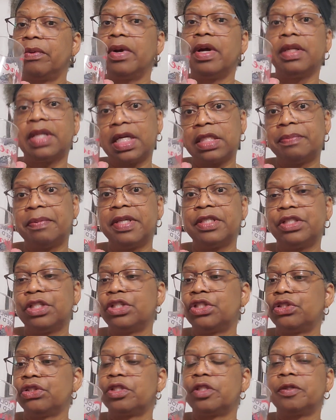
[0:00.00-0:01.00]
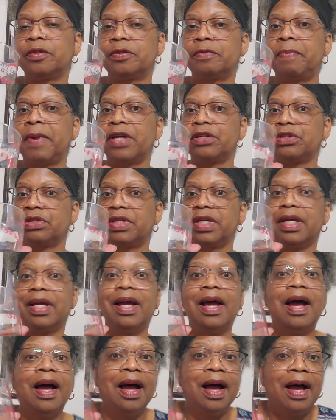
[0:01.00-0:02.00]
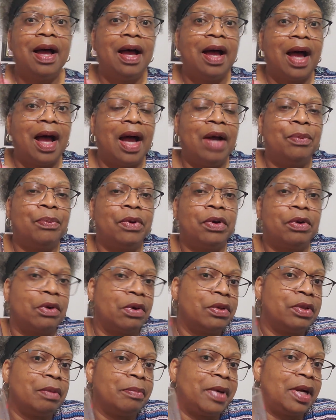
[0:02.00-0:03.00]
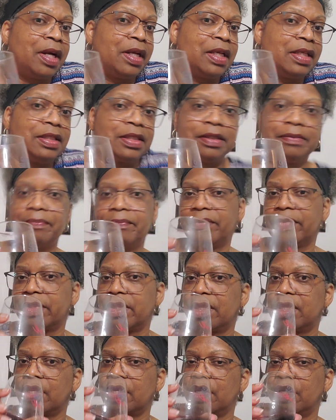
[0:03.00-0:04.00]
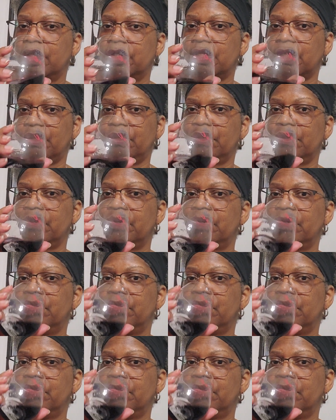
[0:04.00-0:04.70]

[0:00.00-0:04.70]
well. That's my sister's specialty. I work on the bodies. So,